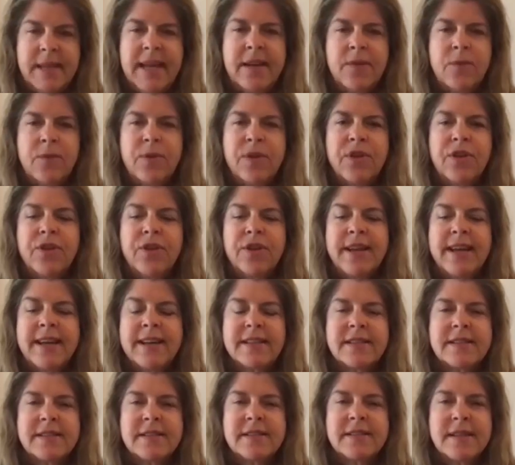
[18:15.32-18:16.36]
And with your
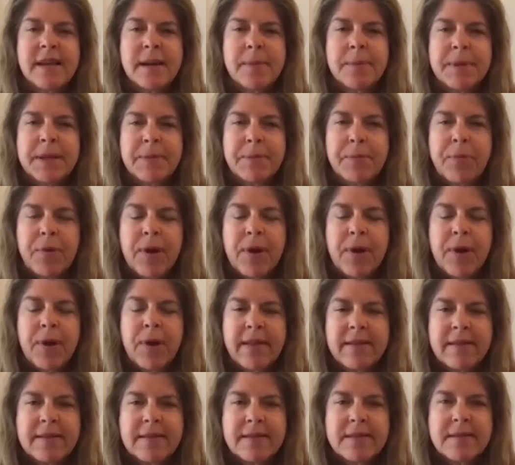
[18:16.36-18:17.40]
next couple of
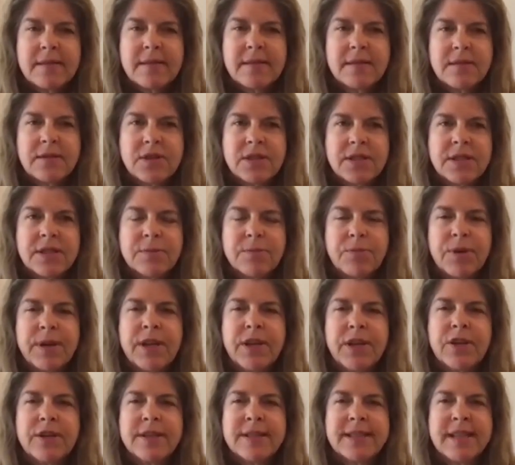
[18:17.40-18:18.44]
breaths, just
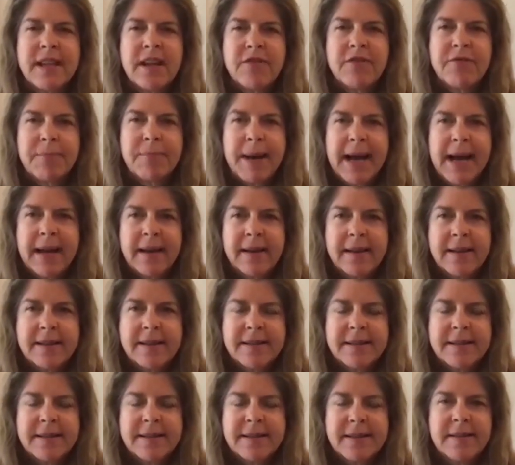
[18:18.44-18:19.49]
bring yourself back
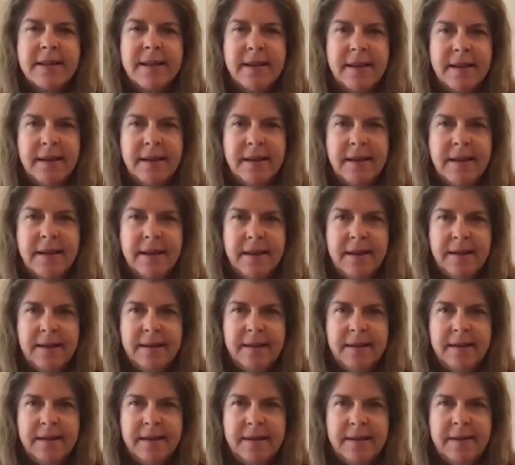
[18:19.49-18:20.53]
into
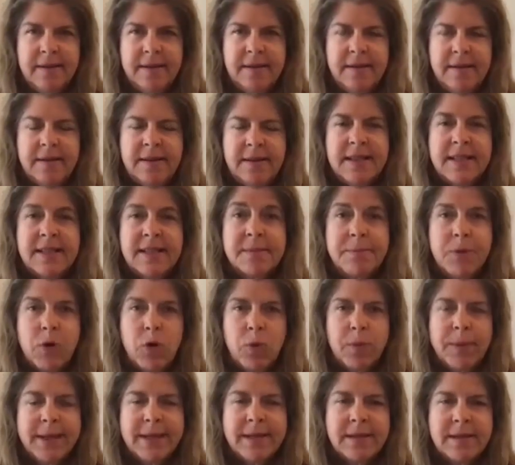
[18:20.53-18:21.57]
this
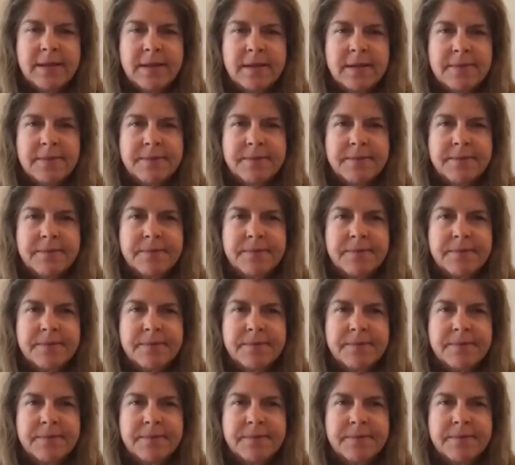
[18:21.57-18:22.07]
moment.